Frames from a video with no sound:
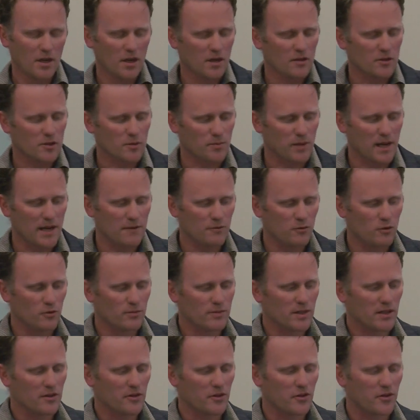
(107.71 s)
because
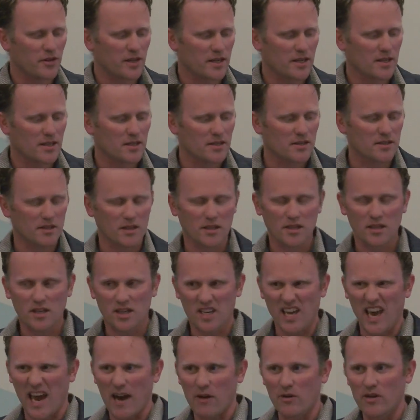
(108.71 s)
platforms are the things
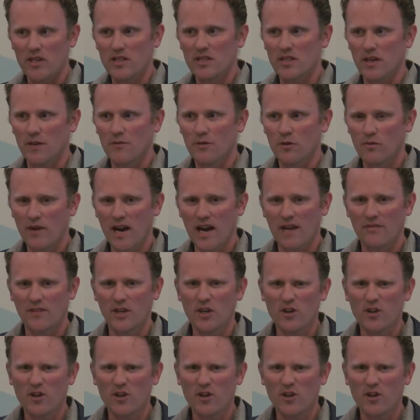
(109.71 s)
that carry stuff around.